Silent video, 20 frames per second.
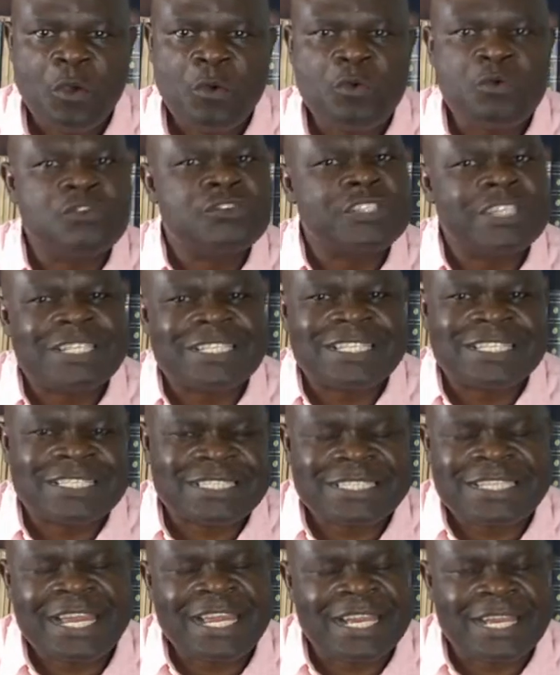Who set the
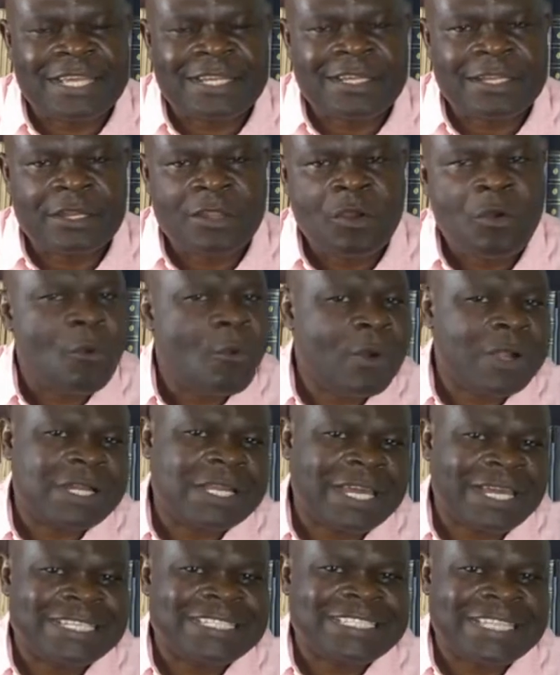standard? What
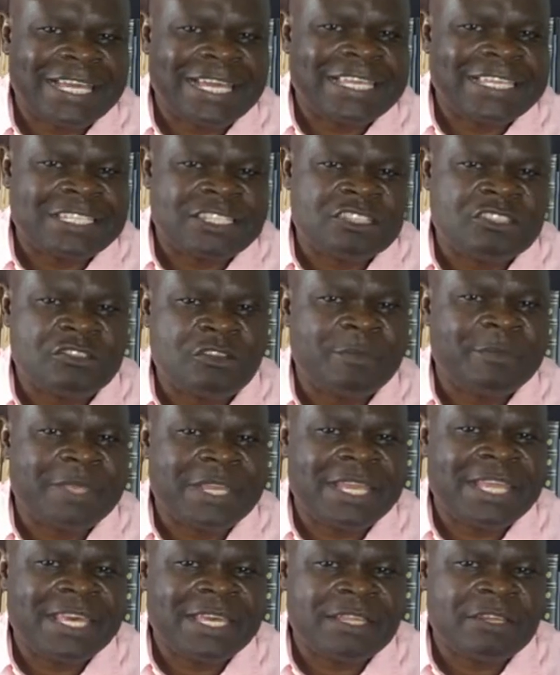culture is
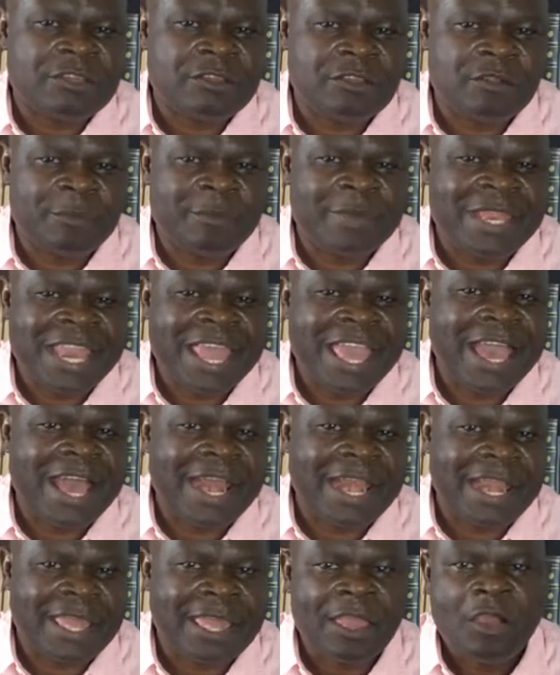
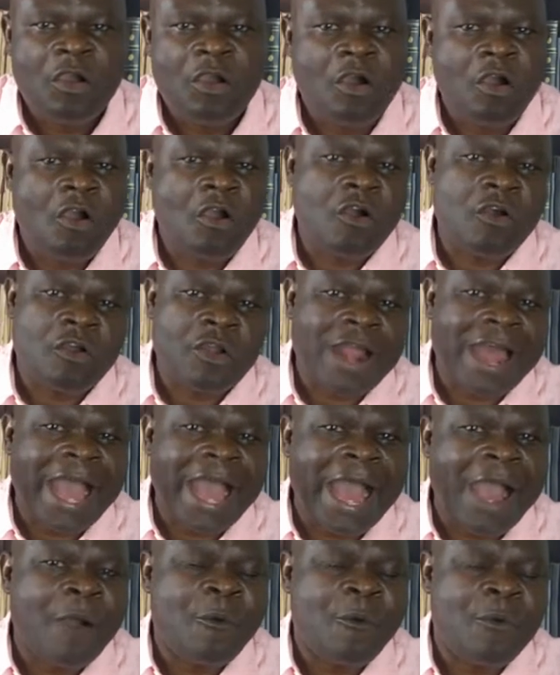domineering, or
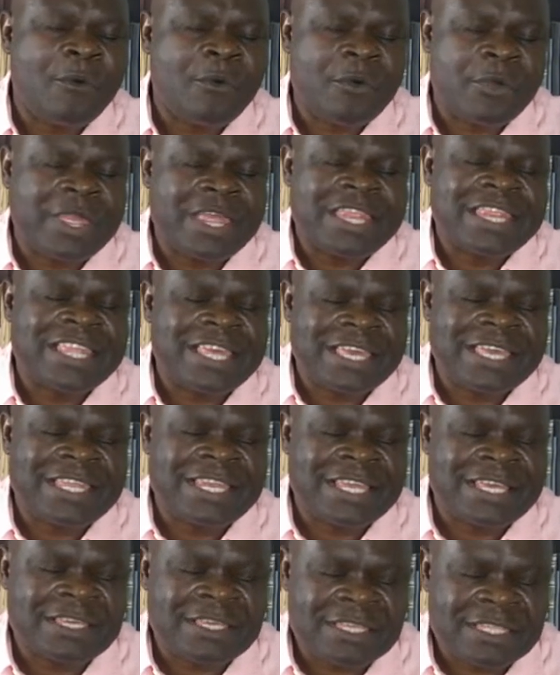are
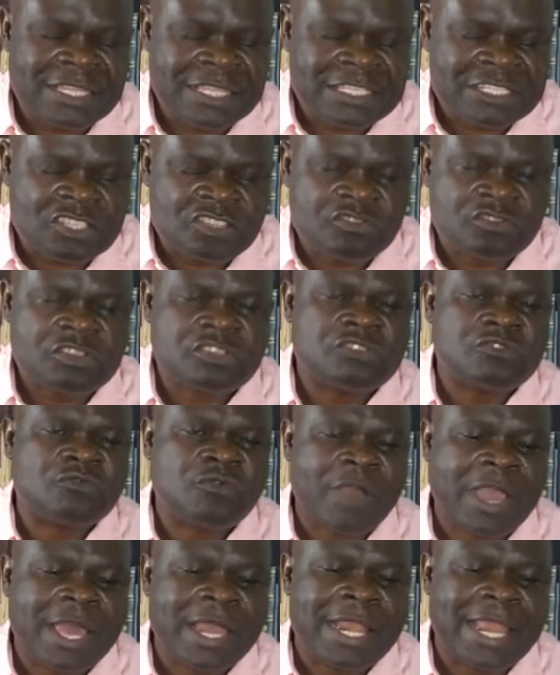in a situation
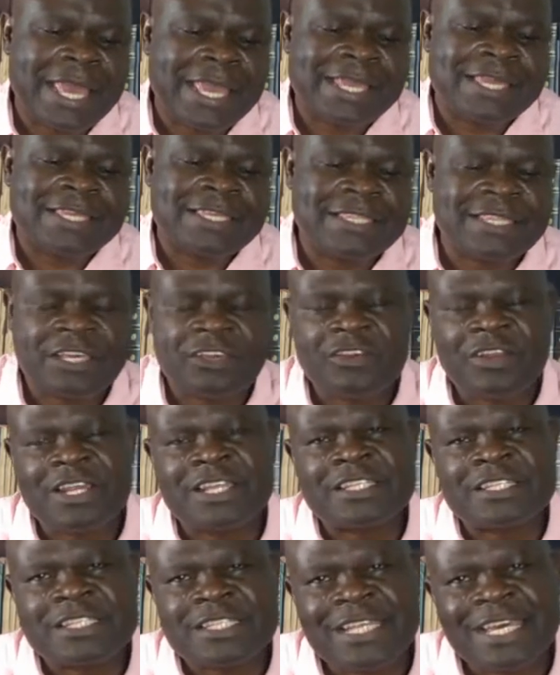where, like in the
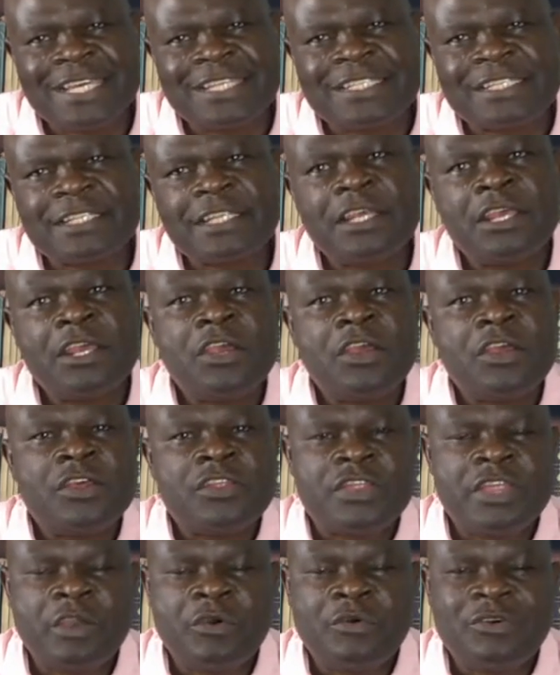United States,
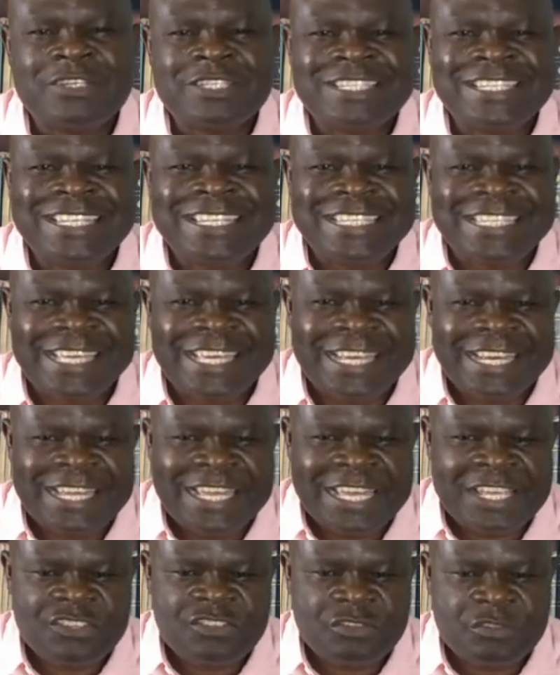there was
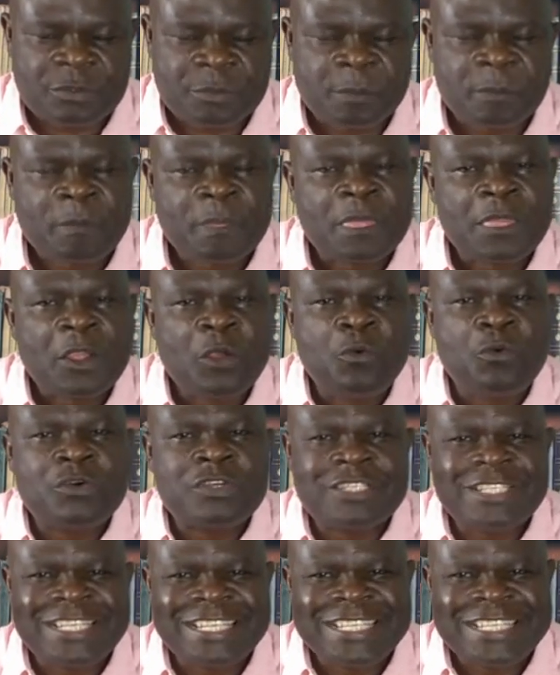desegregation?
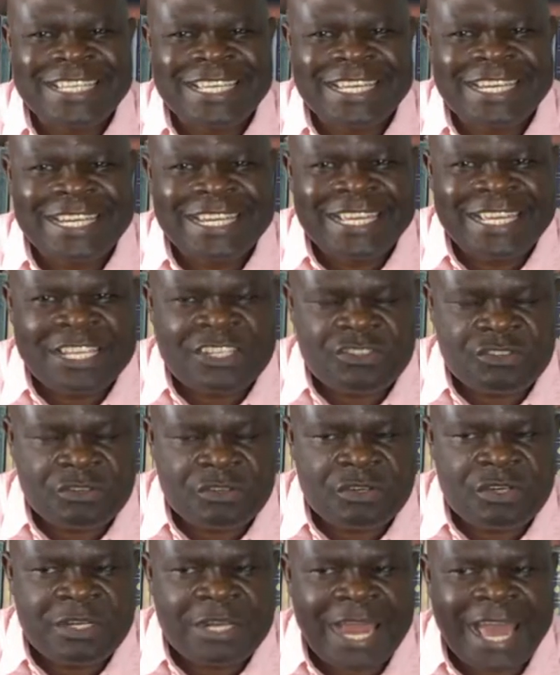Was
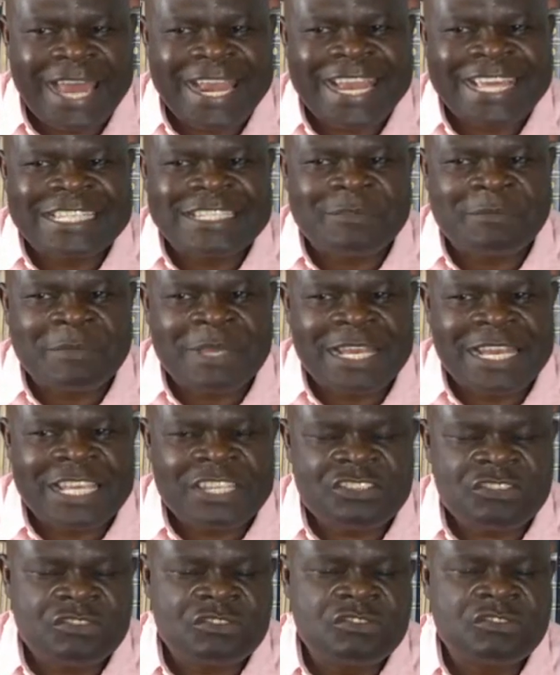desegregation an
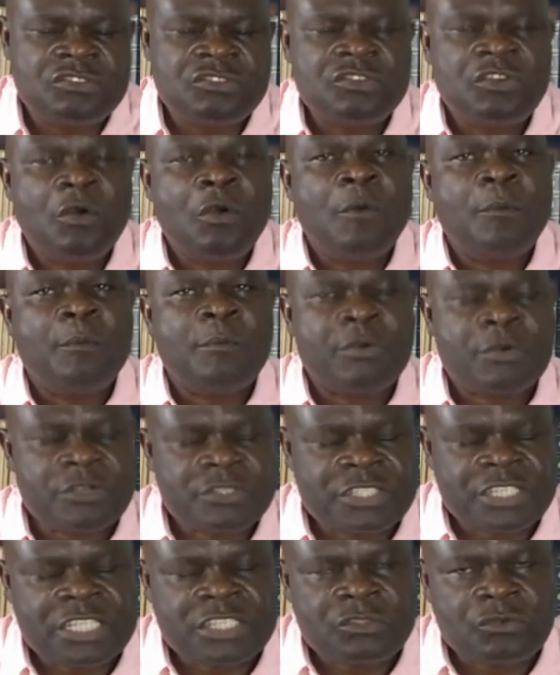assimilation
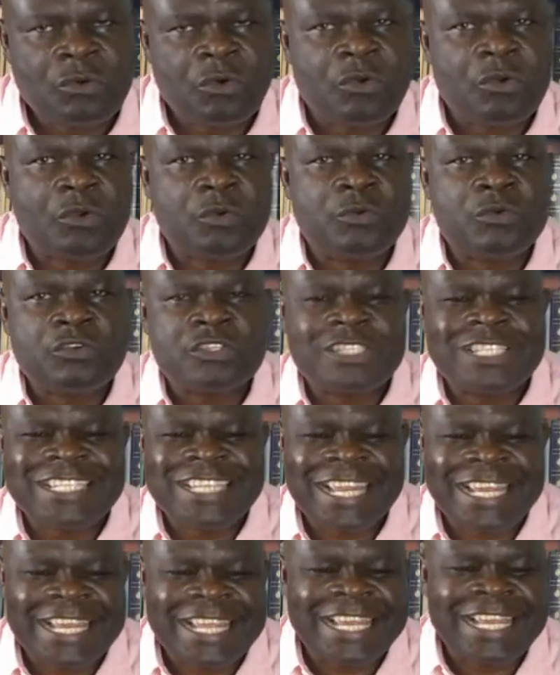process, or was it
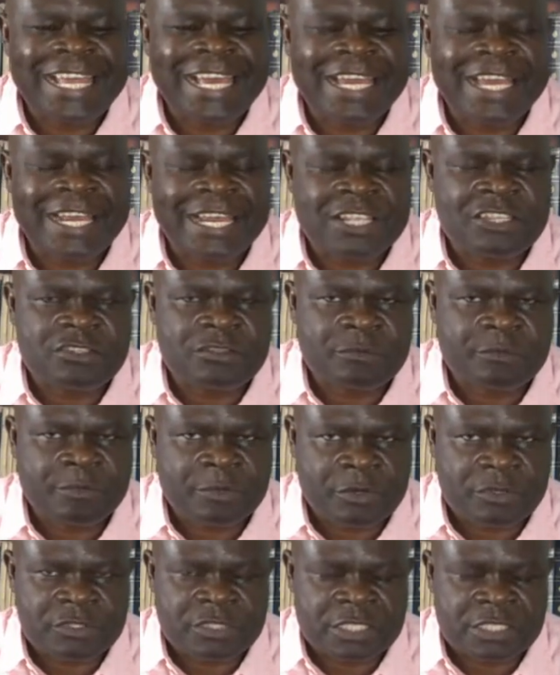an integration
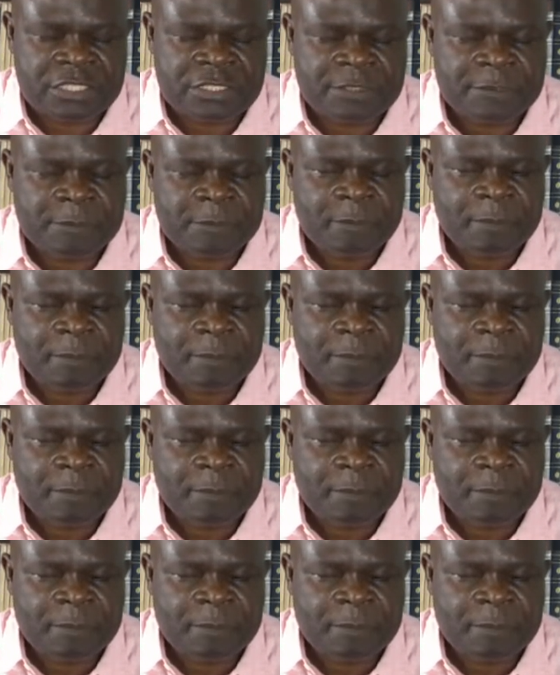process?